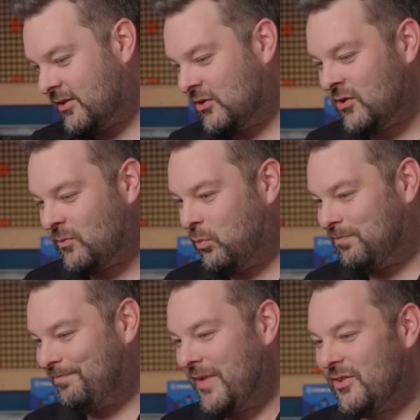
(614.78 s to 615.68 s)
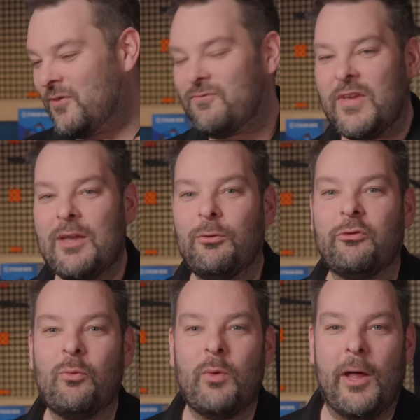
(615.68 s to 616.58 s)
just
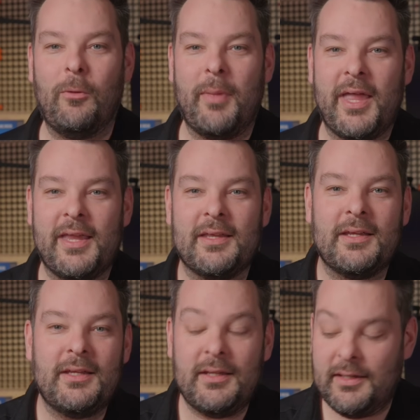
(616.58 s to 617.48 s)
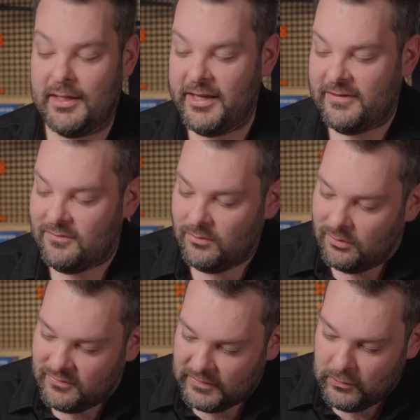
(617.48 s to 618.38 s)
feels well made, at least
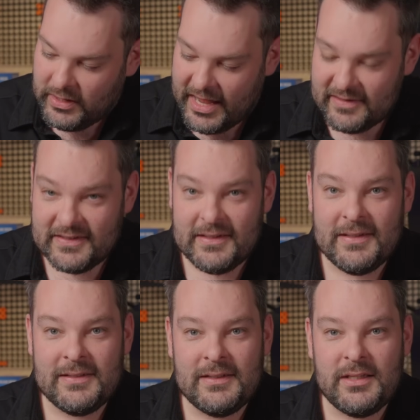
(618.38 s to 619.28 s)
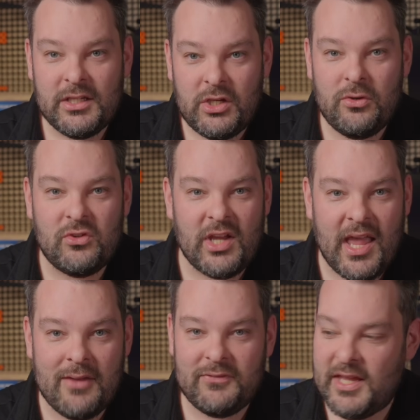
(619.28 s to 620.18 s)
to look at. Huge
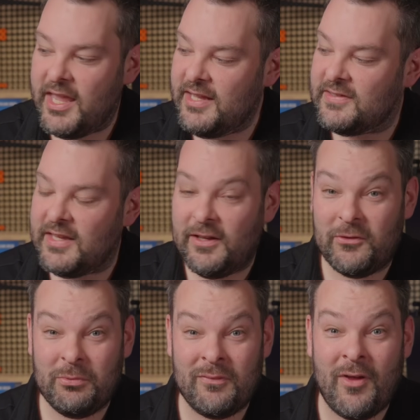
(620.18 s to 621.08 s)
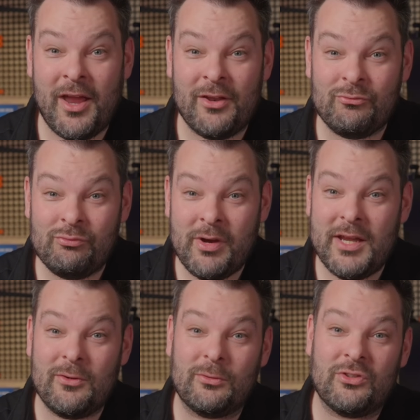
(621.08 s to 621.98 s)
hefty heat sinks provide a
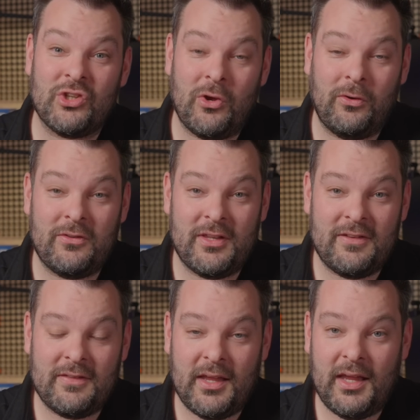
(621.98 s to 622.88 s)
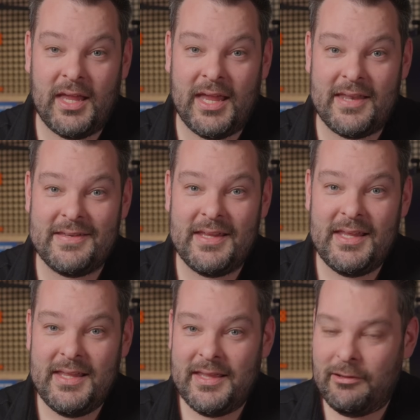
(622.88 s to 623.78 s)
real chunk to this thing, and
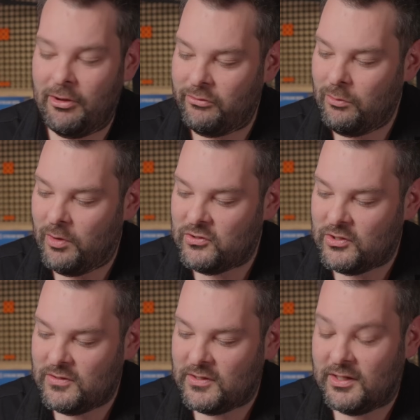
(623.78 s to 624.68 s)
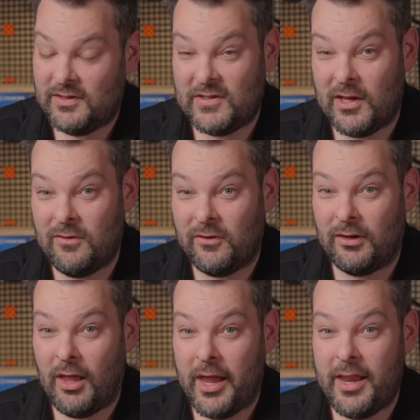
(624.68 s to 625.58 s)
there are some questions and concerns
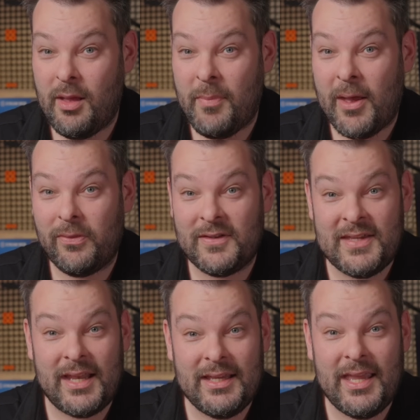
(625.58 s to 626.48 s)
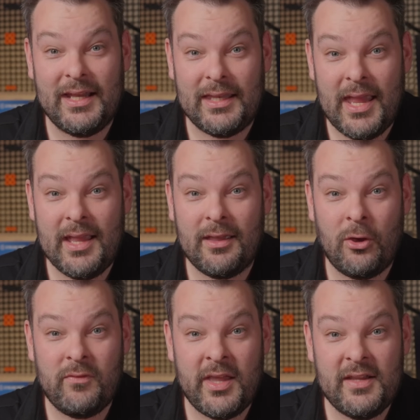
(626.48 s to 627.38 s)
online about the 10 gig NIC
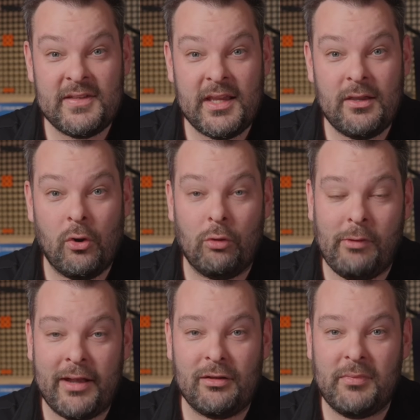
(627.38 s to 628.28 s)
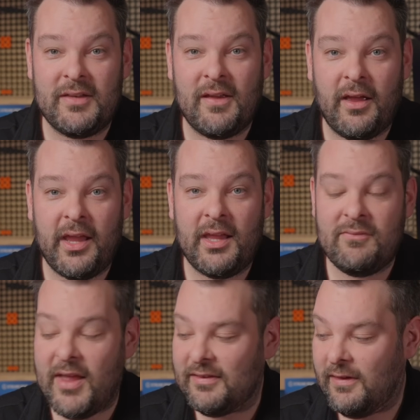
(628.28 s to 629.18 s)
overheating or randomly dying. In
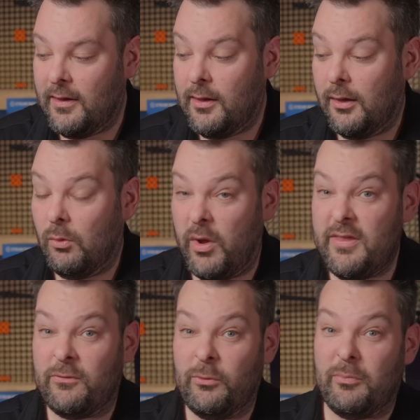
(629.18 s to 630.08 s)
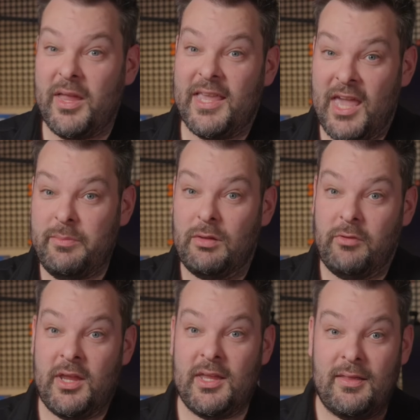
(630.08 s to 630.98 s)
fact, when this was my gaming
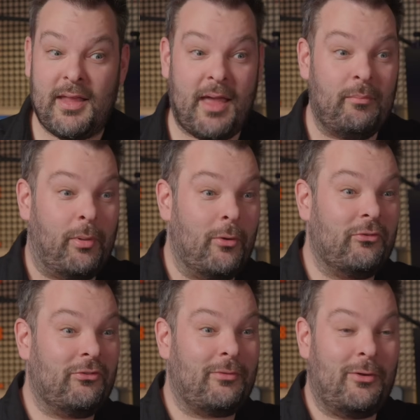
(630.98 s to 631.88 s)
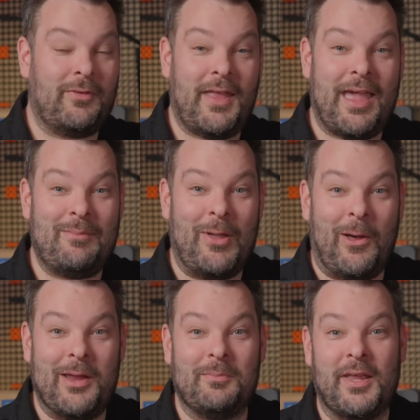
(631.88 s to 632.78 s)
rig in that box over there
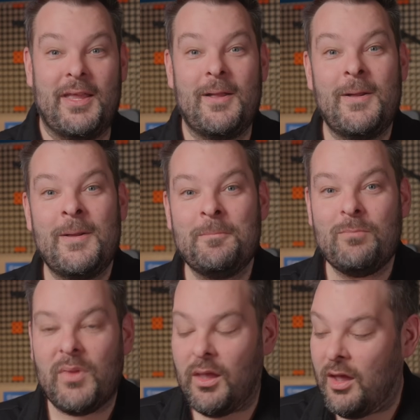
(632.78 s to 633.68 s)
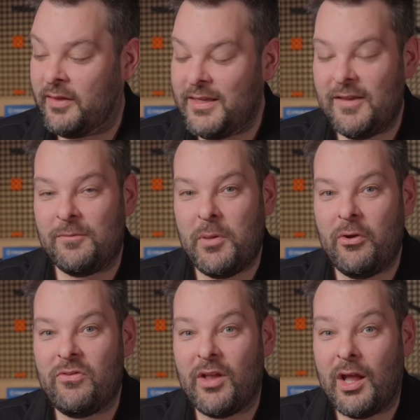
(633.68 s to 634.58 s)
behind me, I did
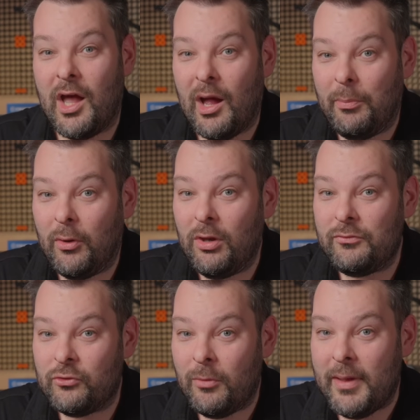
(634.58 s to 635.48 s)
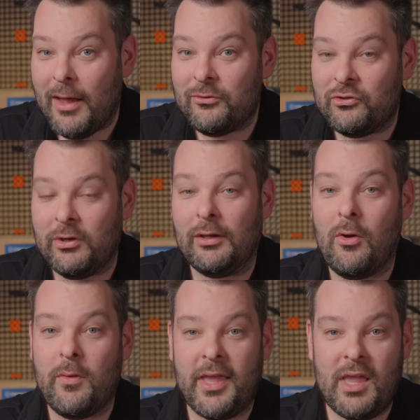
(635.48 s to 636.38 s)
experience a couple of dropouts during
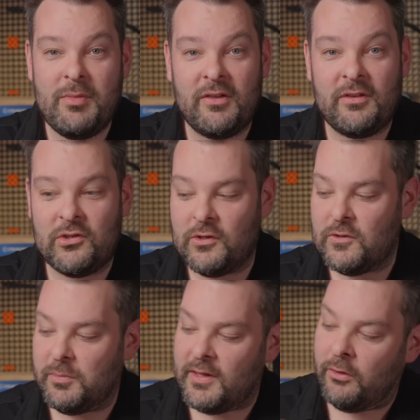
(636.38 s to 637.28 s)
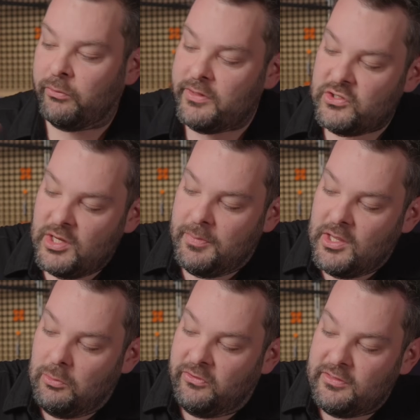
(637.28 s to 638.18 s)
long gaming sessions, but that's when the
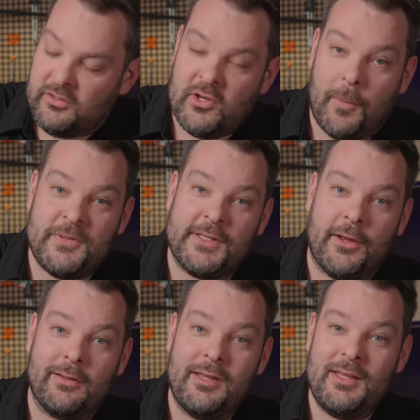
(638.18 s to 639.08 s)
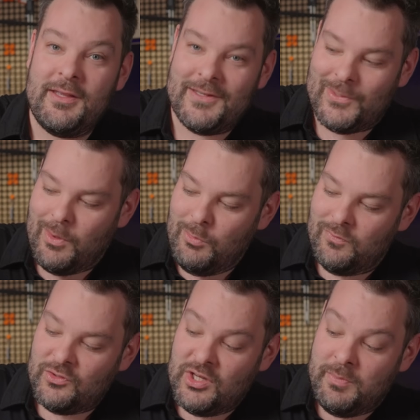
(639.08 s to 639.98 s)
GPU was in the top slot. So I
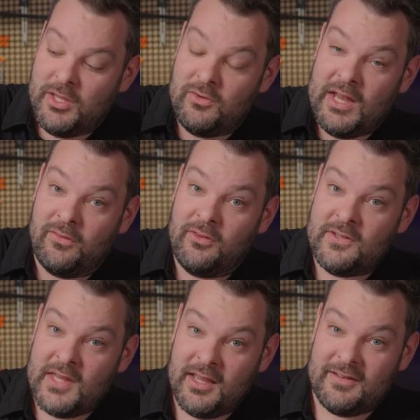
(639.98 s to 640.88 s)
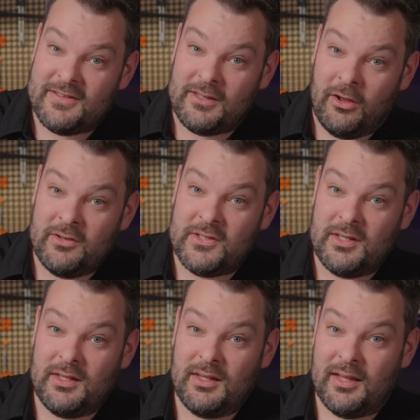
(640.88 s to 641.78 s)
moved the GPU down to the second slot
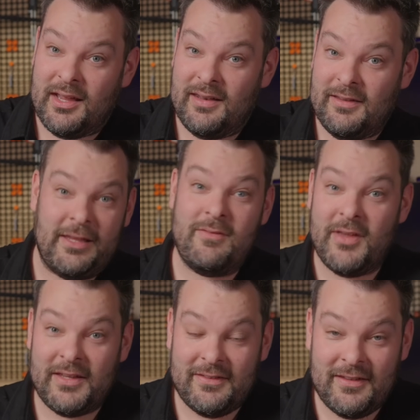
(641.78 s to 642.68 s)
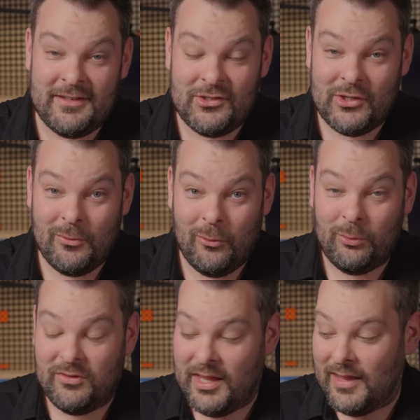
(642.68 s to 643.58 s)
and alleviated this issue
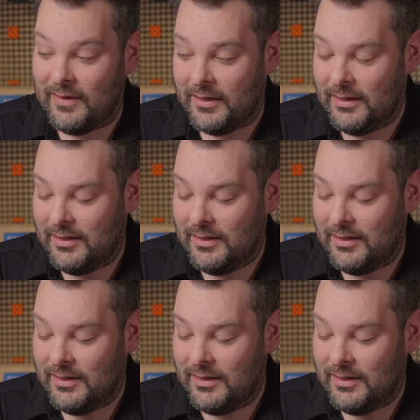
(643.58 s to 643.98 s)
altogether.